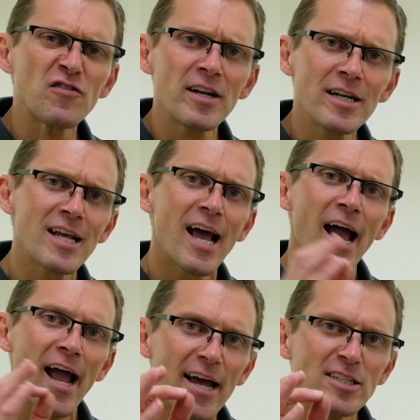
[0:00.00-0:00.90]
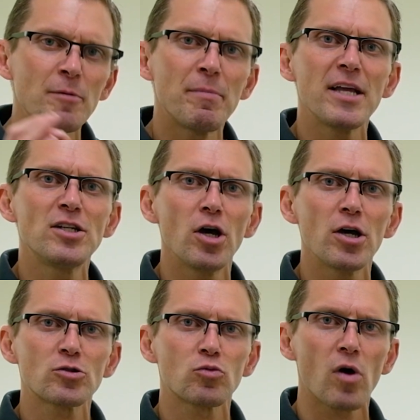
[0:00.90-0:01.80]
finish has to be
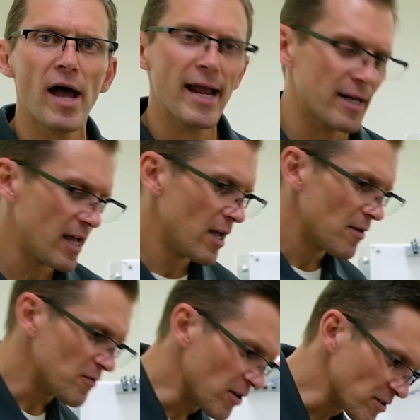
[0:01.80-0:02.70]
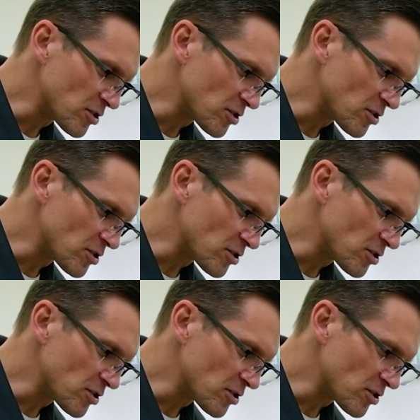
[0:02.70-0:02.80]
just right, the